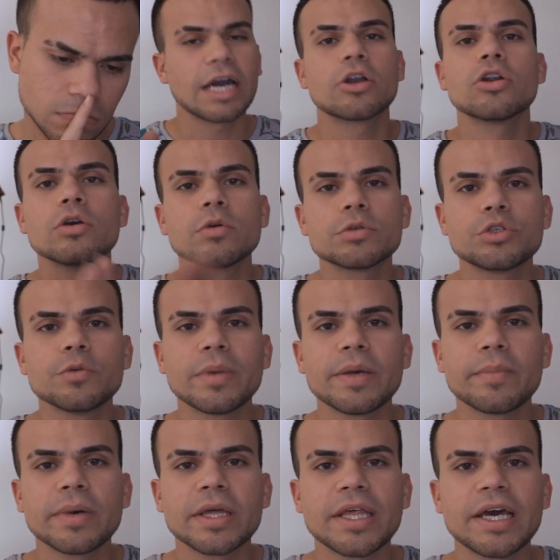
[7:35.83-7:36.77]
I don't know what you
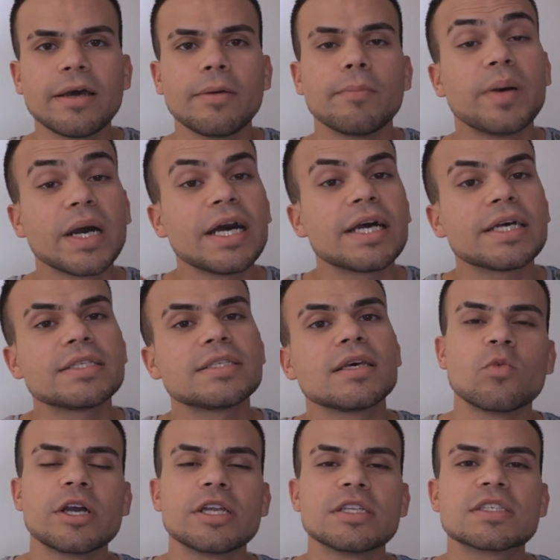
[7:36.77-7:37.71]
meant by that,
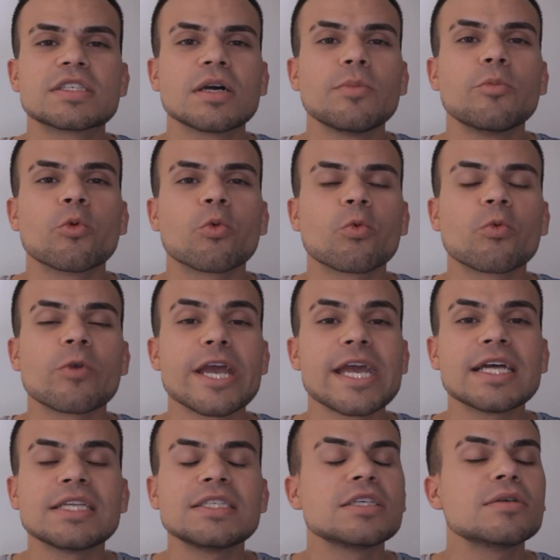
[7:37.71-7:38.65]
but when some
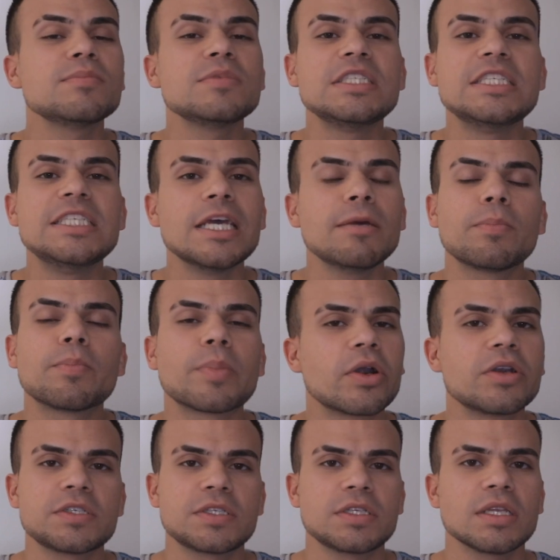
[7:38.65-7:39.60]
random dip
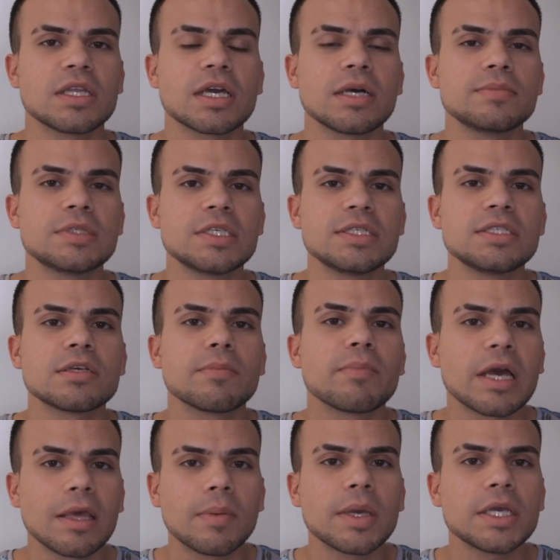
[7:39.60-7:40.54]
person comes into
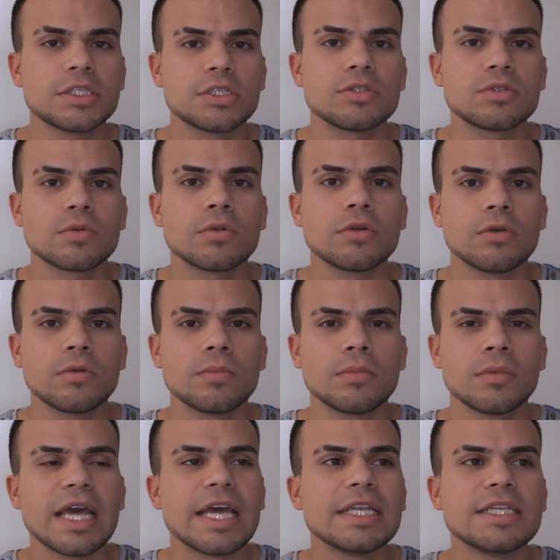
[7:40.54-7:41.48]
my patient's
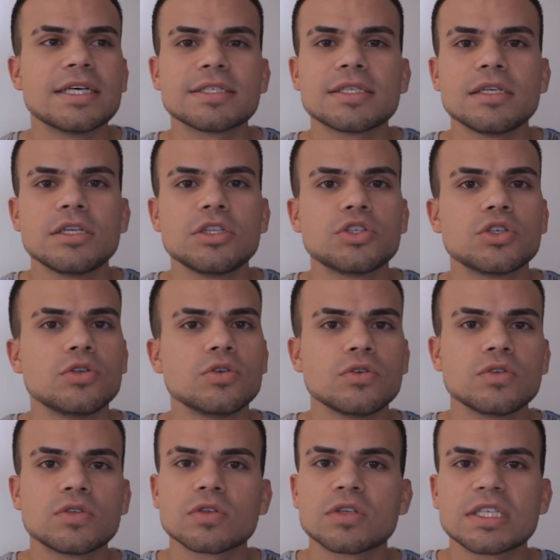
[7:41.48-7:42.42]
room and doesn't
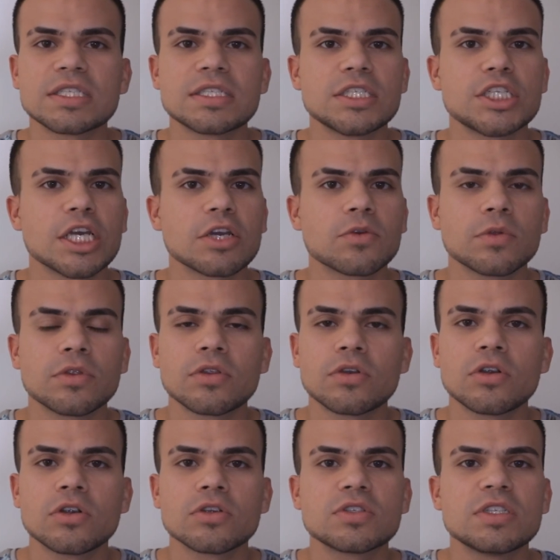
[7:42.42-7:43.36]
introduce, doesn't check with
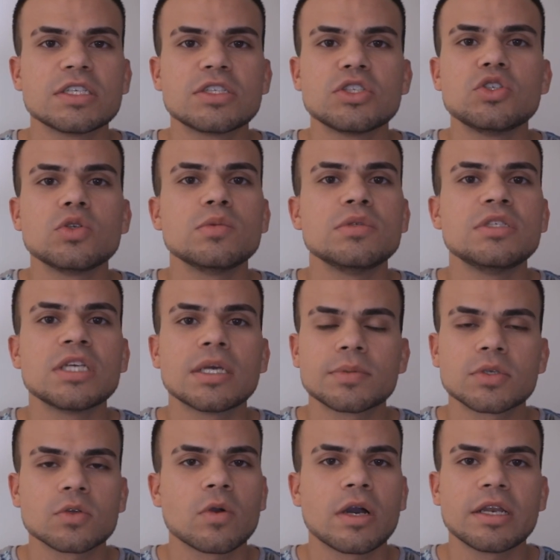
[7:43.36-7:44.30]
the nurse, doesn't do
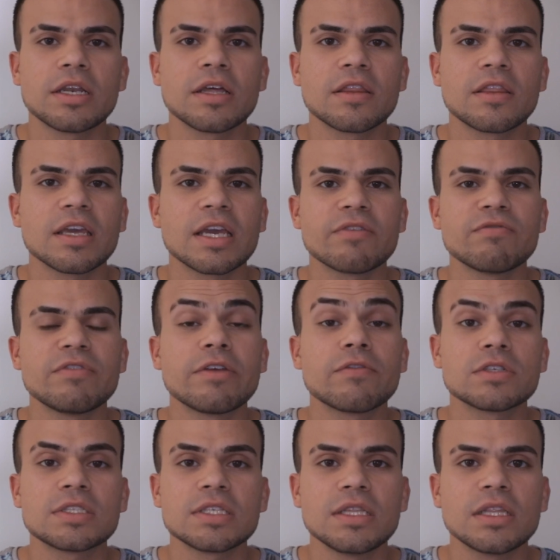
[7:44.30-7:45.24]
dip squat, nothing, I've
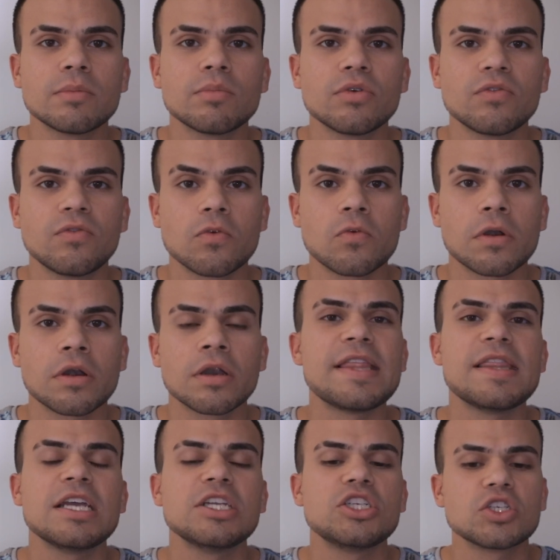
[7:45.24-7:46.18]
never seen them before,
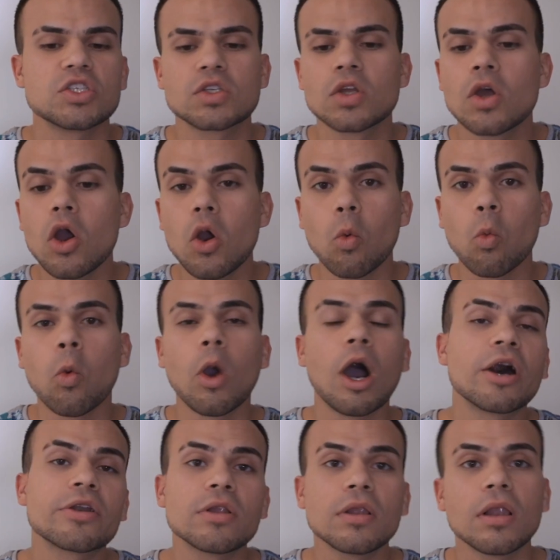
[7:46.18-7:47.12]
and they just
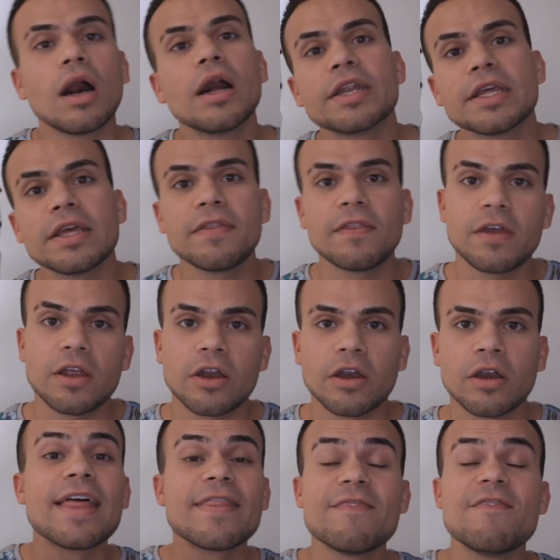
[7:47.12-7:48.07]
waddle on in
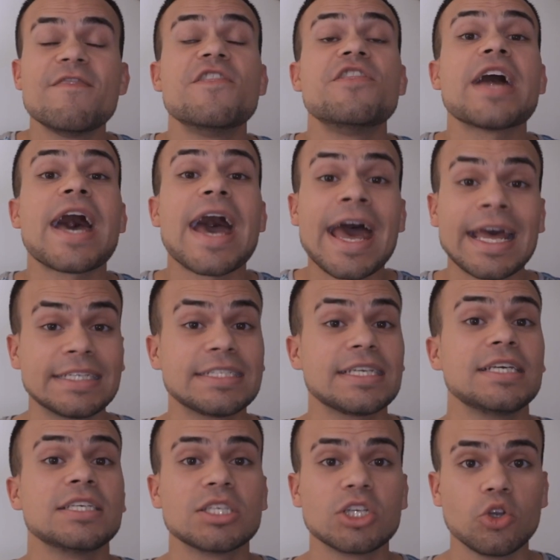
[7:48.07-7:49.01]
there, that
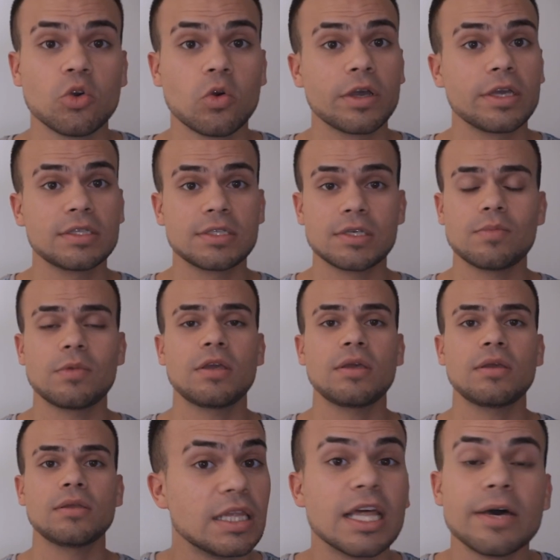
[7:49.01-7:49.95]
is annoying to
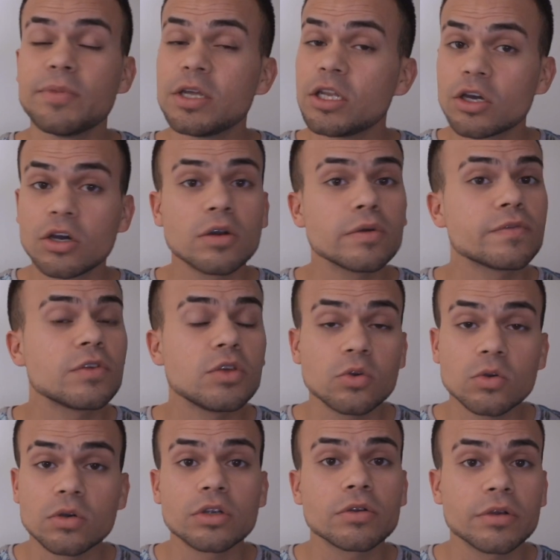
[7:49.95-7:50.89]
me. Let me know if
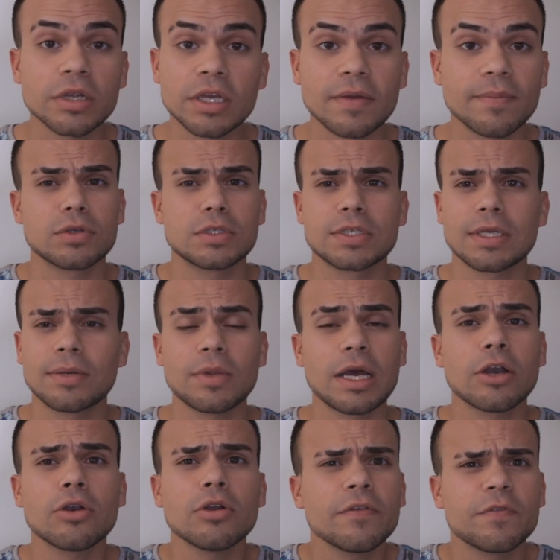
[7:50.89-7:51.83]
you agree. For some,
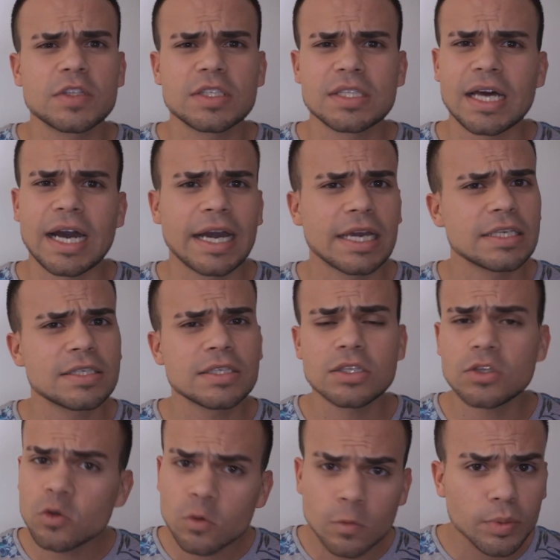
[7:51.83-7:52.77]
I don't know if it's the
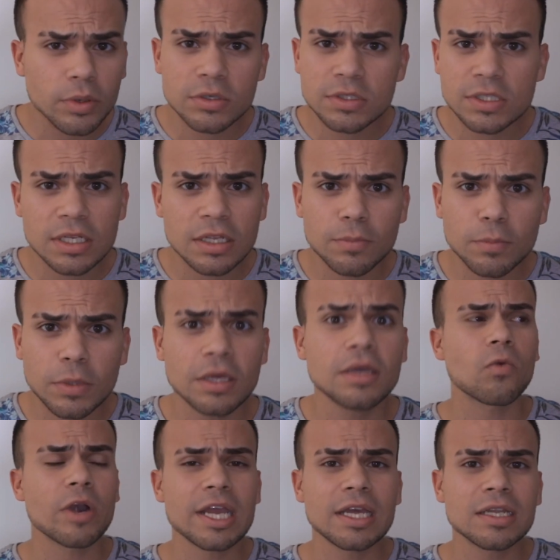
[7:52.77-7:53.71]
ICU person in
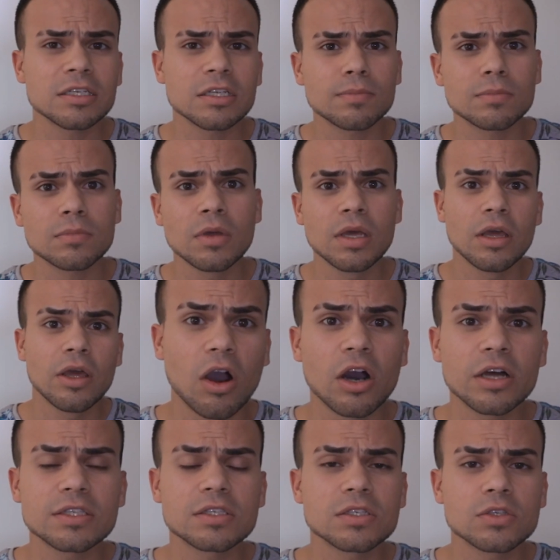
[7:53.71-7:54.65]
me, random
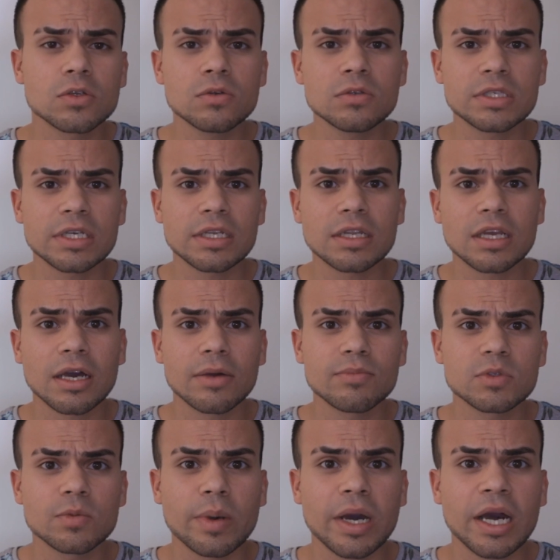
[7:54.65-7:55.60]
Aunt Susan
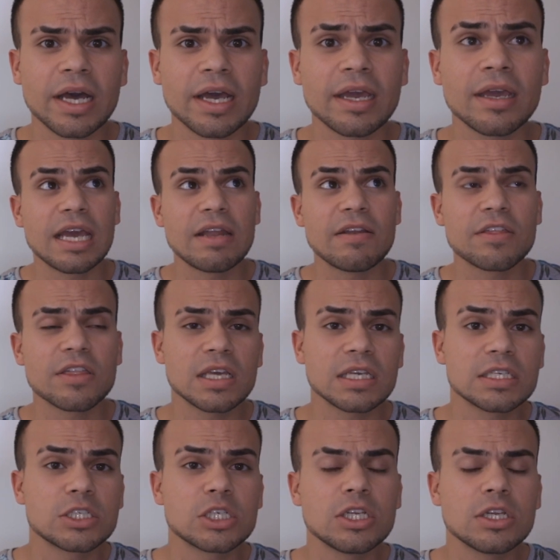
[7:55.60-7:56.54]
comes by and
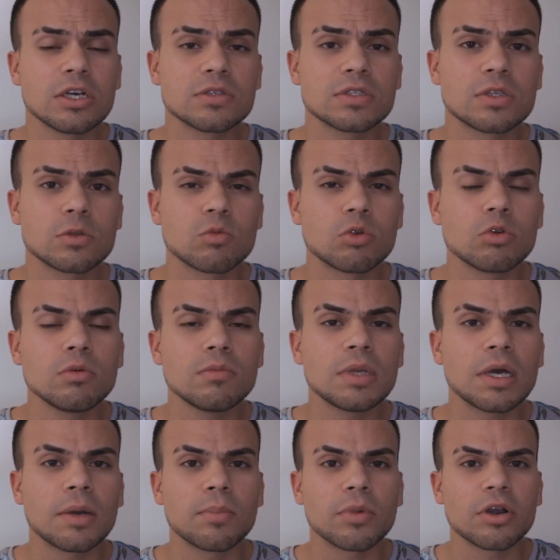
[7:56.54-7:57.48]
thinks she knows the
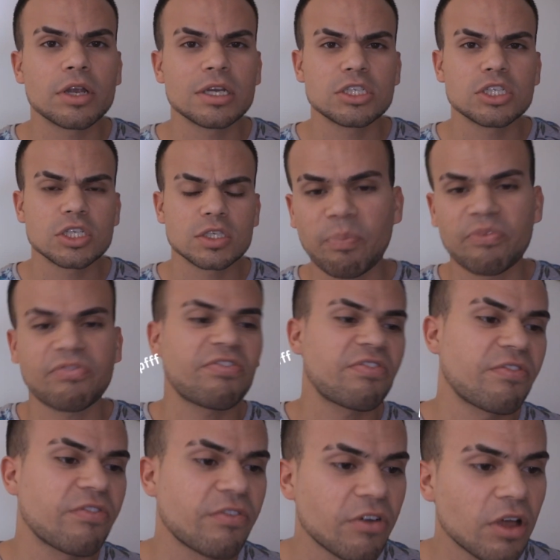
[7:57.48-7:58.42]
room number and just
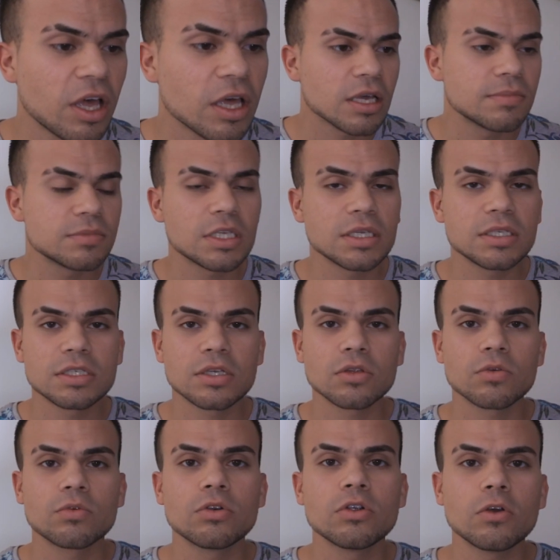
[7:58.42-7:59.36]
comes
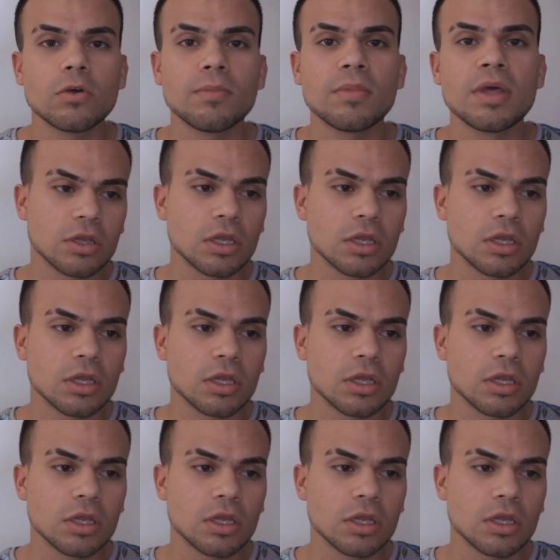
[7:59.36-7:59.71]
into the room.